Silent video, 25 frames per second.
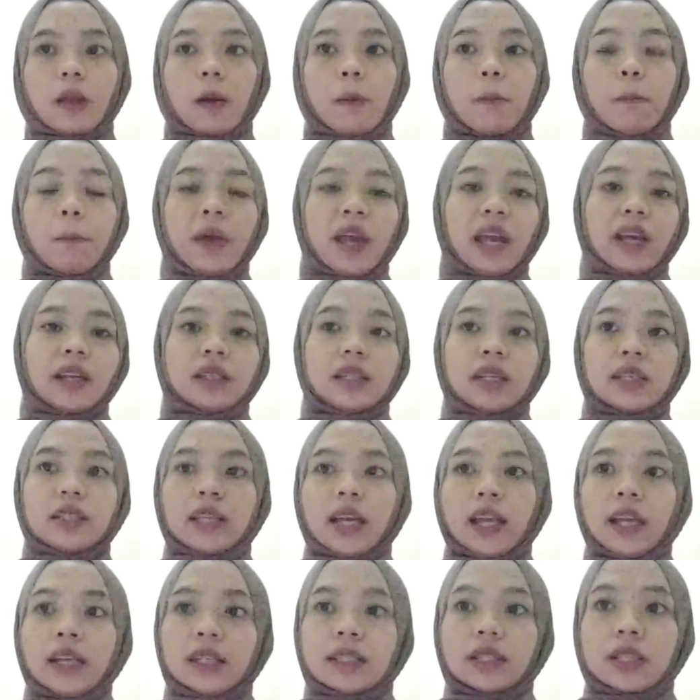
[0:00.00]
make the
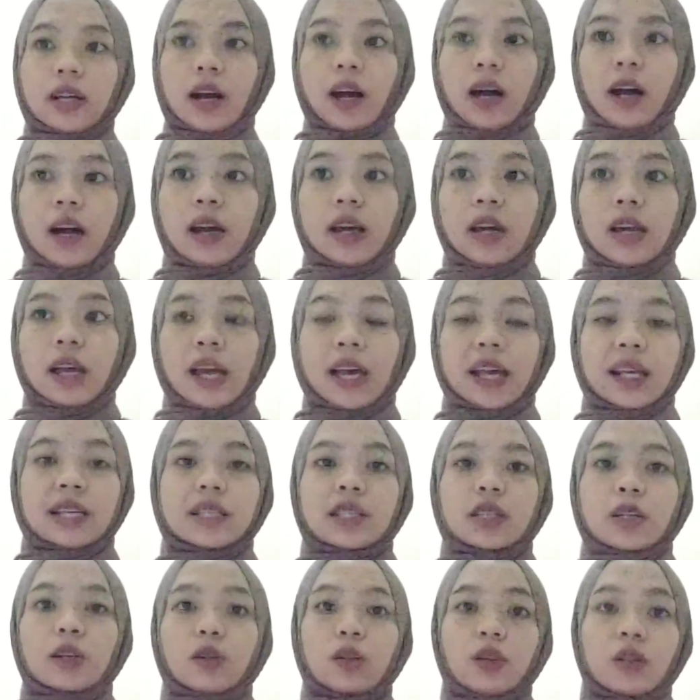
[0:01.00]
data
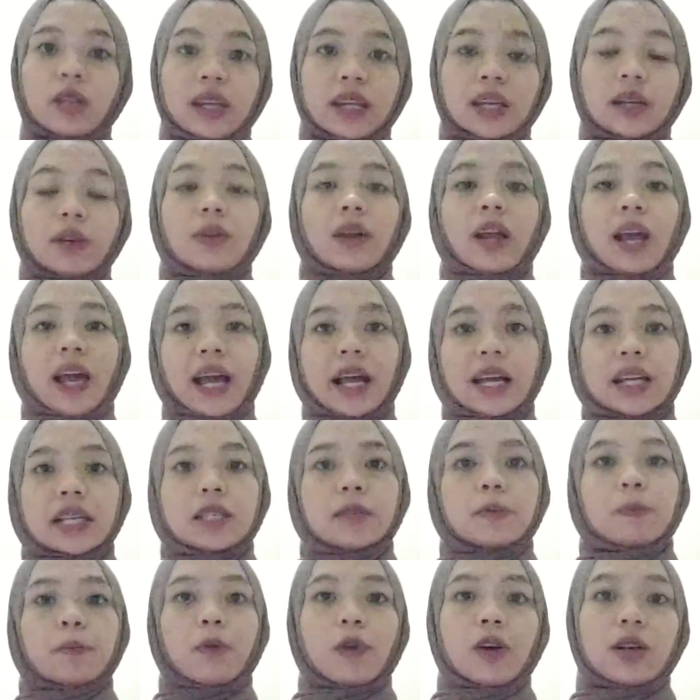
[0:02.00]
as clear
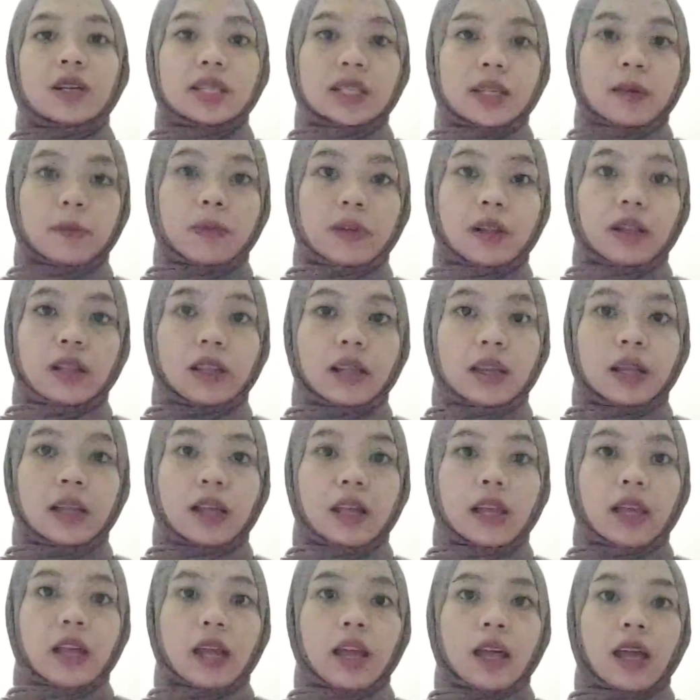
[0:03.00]
as possible,
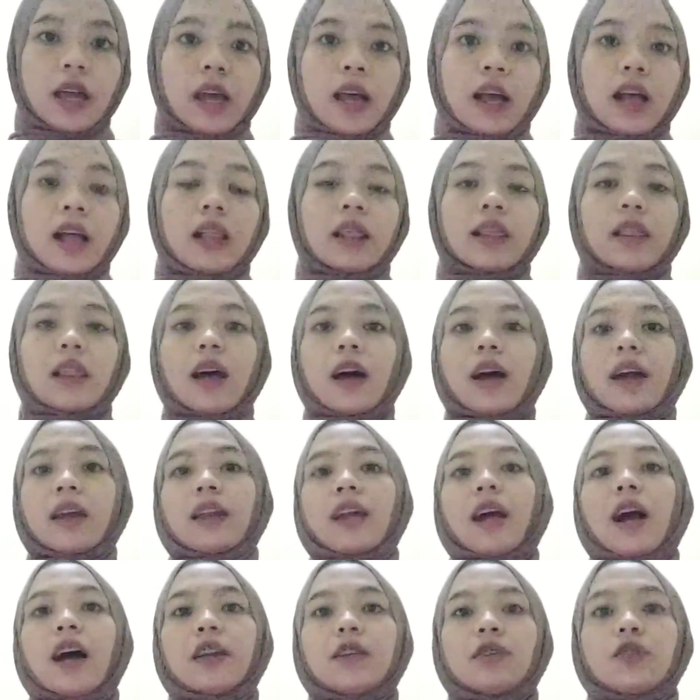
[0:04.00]
like
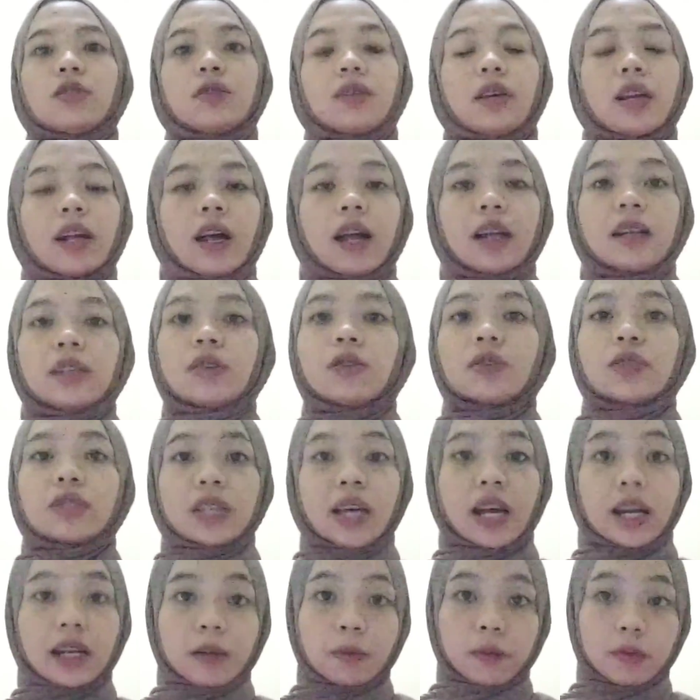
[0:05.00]

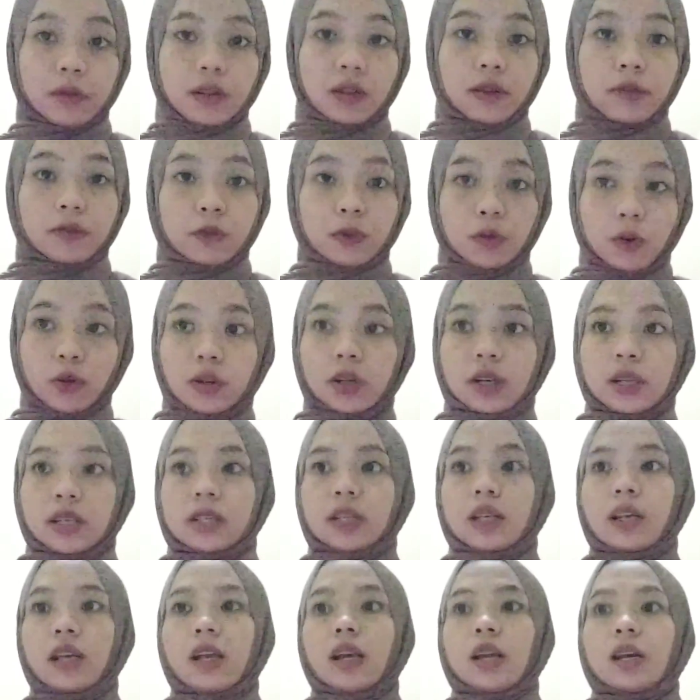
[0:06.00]
understandable, of
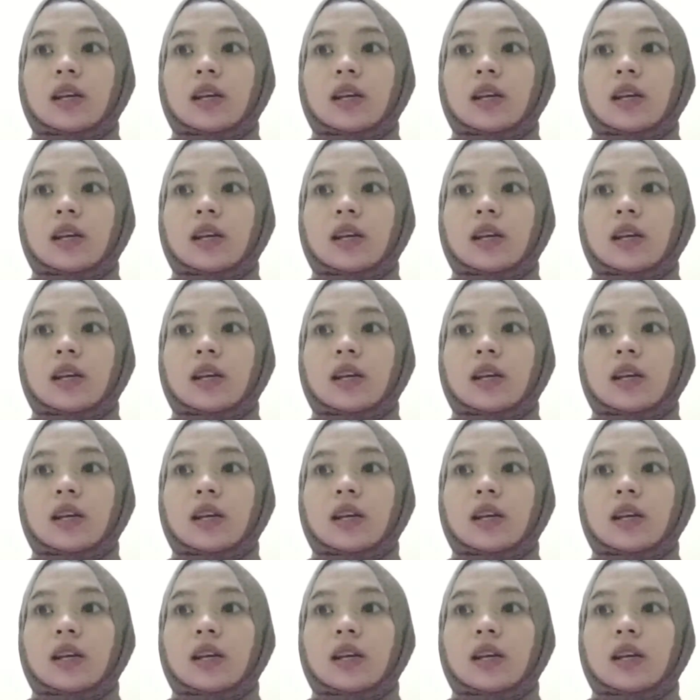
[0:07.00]
course.